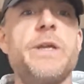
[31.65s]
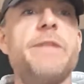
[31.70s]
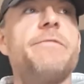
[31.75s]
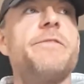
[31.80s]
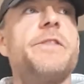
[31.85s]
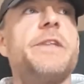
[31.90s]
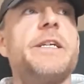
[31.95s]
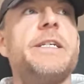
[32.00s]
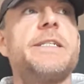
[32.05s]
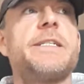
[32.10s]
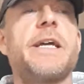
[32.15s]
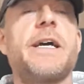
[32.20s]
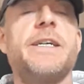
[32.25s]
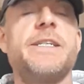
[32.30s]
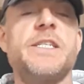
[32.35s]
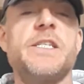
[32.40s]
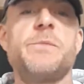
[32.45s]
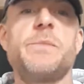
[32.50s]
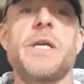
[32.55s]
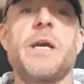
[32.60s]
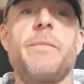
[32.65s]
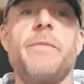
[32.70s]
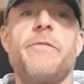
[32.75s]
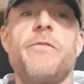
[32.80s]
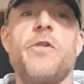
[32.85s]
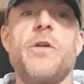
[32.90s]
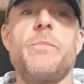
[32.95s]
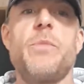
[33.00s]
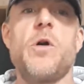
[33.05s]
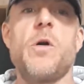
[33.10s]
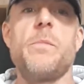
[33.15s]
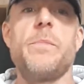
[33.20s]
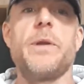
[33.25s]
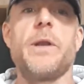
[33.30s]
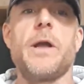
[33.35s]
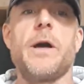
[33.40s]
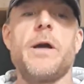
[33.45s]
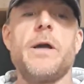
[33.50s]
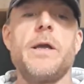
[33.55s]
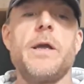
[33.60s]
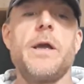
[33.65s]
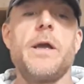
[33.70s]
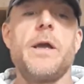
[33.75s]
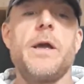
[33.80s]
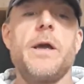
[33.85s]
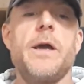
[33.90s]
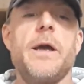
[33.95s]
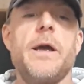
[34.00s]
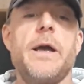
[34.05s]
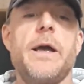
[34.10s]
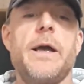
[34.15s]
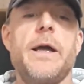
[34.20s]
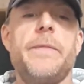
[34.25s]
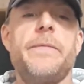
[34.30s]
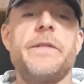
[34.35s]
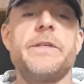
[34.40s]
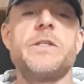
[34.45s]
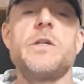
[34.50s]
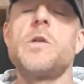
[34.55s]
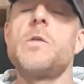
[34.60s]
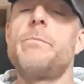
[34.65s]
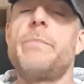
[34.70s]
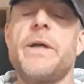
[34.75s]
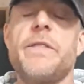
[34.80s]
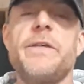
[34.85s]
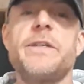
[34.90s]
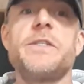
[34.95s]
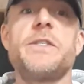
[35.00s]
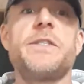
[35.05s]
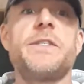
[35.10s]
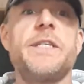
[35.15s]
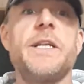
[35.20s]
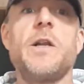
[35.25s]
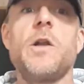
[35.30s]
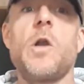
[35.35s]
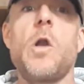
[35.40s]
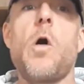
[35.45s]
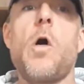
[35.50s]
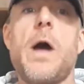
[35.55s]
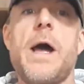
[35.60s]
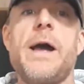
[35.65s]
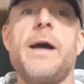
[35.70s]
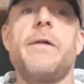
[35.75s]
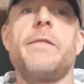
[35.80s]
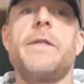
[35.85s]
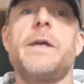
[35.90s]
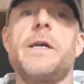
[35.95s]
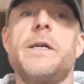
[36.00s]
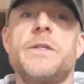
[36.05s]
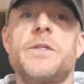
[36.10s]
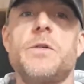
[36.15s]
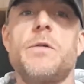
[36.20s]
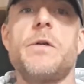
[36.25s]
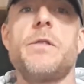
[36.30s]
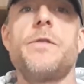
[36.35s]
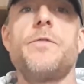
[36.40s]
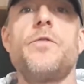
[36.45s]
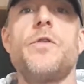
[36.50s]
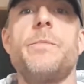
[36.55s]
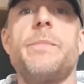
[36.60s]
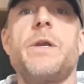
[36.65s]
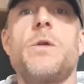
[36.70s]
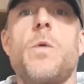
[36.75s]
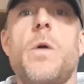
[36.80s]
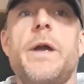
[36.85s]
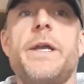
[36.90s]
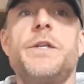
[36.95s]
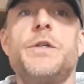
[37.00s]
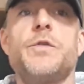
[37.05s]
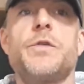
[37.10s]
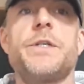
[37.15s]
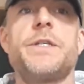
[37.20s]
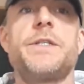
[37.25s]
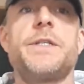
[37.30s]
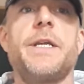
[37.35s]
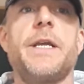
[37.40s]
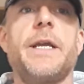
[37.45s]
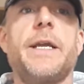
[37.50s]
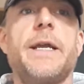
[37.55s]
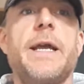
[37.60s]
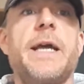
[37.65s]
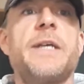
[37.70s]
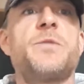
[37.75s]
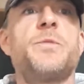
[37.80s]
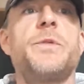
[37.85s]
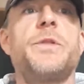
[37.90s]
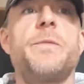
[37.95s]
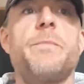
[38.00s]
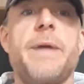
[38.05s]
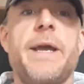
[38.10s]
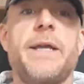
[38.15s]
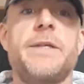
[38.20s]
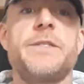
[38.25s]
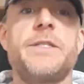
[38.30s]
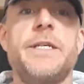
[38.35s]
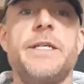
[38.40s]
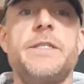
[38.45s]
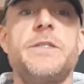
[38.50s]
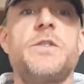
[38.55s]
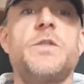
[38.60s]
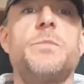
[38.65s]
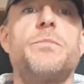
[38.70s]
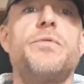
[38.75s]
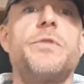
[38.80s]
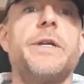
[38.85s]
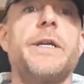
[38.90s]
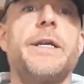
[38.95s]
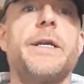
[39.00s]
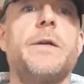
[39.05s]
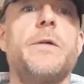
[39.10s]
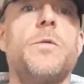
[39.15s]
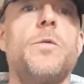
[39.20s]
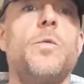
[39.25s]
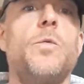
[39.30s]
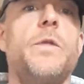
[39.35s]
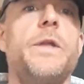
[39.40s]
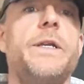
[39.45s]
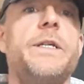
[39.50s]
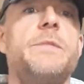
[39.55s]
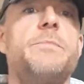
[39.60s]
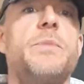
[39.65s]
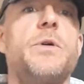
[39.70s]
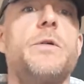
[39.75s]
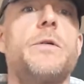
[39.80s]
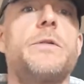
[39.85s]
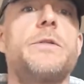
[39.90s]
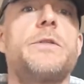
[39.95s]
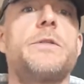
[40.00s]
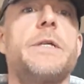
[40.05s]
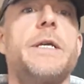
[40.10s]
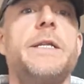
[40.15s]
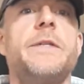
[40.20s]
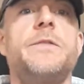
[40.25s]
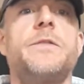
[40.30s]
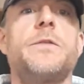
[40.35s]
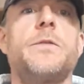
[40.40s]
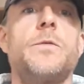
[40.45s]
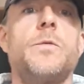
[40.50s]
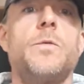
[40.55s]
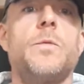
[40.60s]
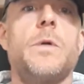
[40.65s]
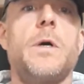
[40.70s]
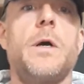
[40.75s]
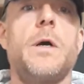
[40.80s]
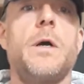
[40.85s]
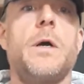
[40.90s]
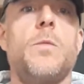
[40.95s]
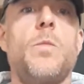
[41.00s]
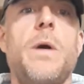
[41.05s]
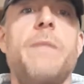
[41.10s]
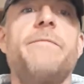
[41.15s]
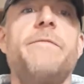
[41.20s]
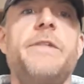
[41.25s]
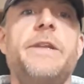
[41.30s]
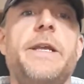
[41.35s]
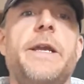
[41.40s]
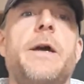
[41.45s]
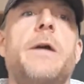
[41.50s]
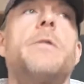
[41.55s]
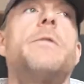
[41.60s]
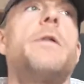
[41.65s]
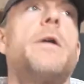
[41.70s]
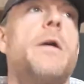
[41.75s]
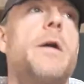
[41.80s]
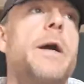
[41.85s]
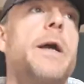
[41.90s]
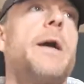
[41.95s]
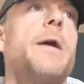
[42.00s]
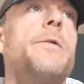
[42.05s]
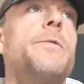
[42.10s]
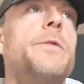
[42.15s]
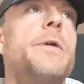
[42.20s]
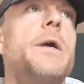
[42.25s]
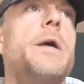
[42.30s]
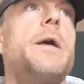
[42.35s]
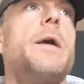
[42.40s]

Even these days, it's becoming very popular, and there's still a lot out there. So I thought it'd be quite interesting, as with the magazines, to bring all these books into one video that I own.